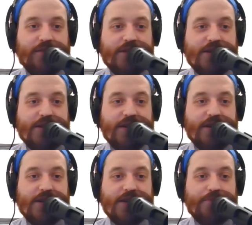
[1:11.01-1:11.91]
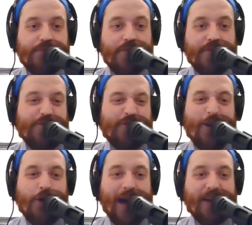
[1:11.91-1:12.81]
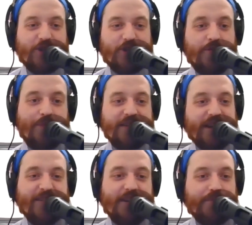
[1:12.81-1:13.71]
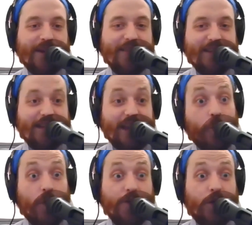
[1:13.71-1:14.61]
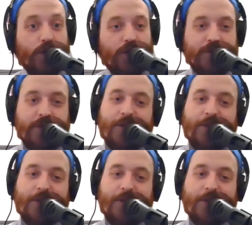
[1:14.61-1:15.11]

Probably the final match could have been tightened up by at least like one hole.